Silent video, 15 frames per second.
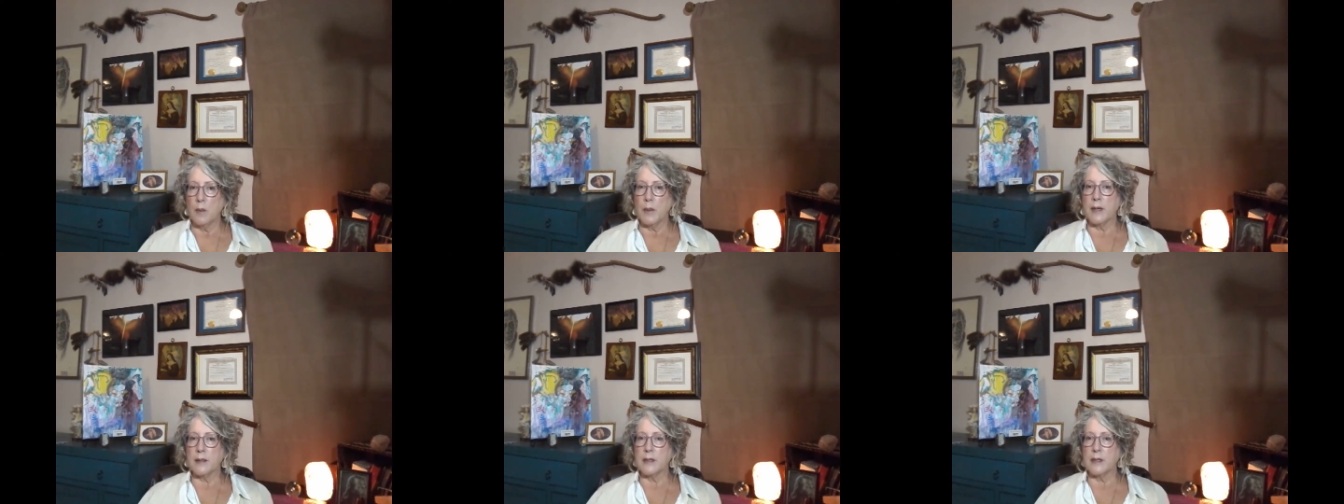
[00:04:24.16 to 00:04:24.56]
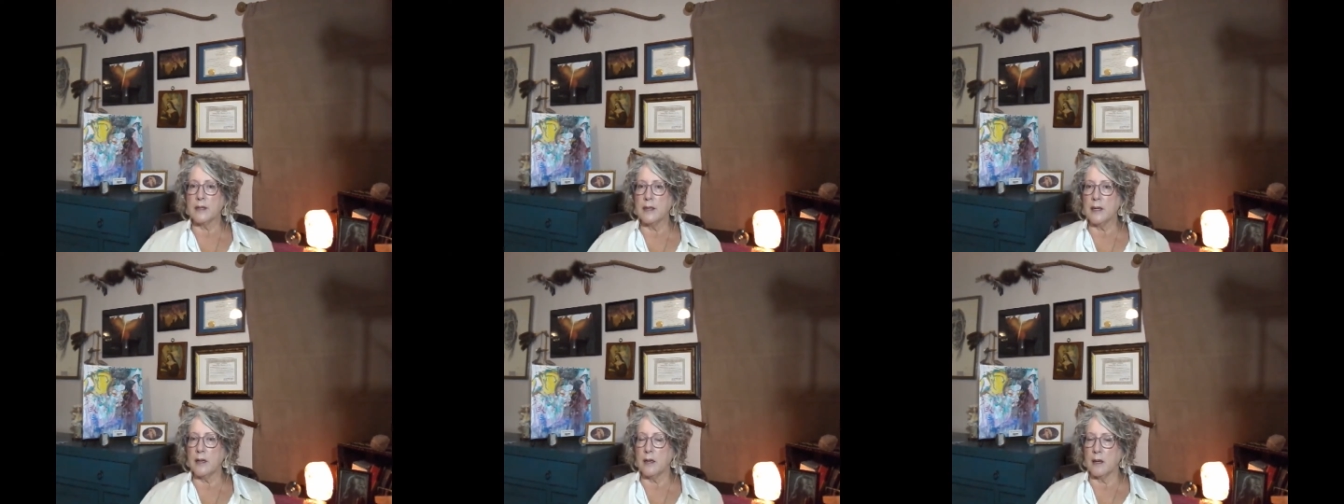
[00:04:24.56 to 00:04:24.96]
Because I
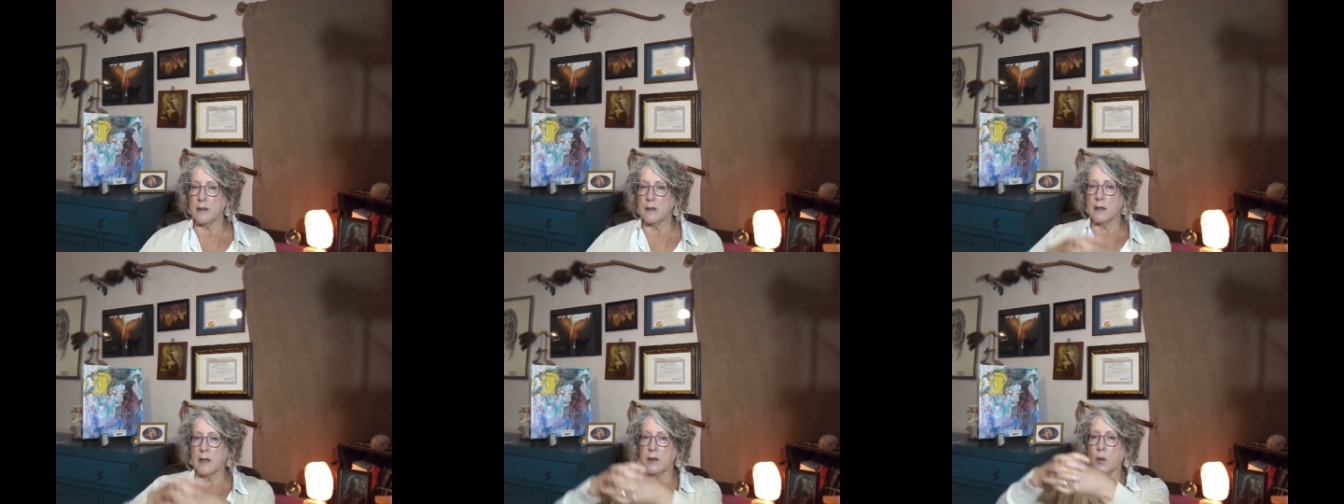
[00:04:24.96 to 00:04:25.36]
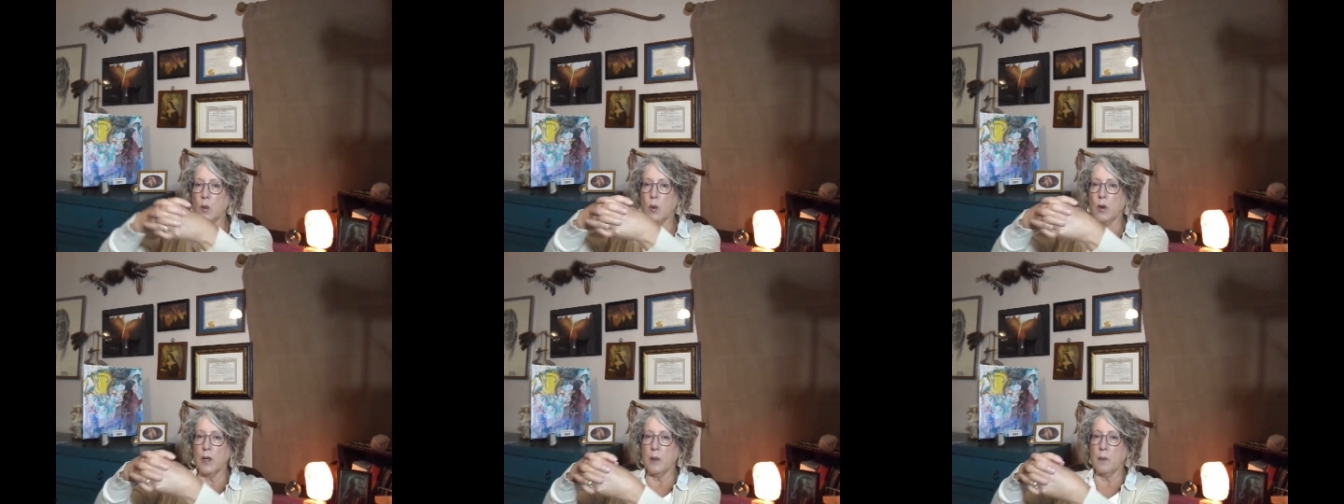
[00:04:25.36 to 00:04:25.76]
see, it's like they're
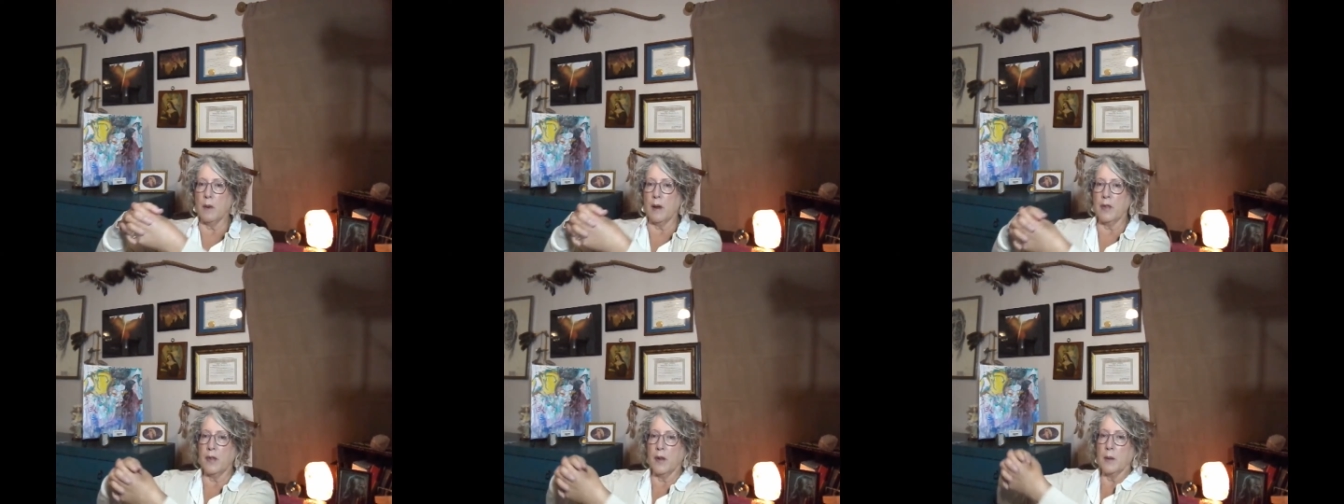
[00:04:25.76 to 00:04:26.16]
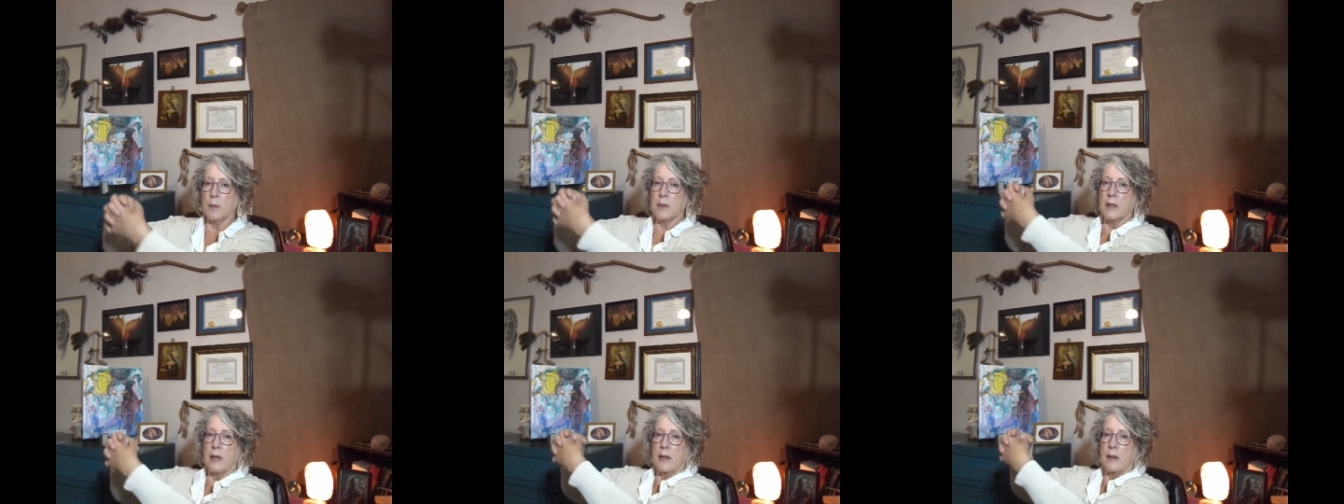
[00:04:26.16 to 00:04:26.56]
working my
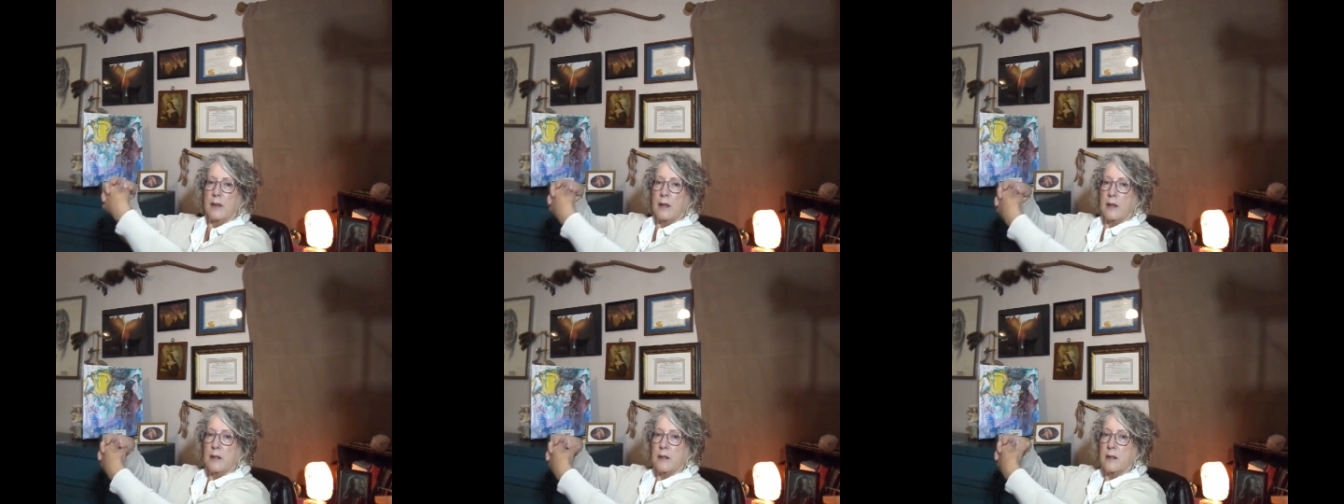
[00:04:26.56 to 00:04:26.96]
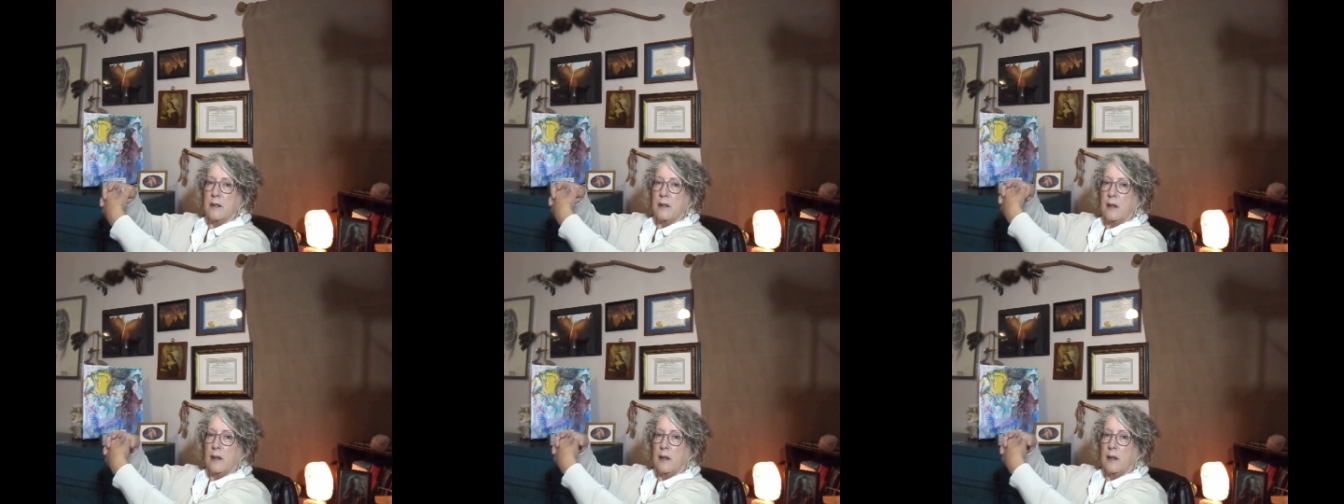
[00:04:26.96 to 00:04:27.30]
thumbs like this.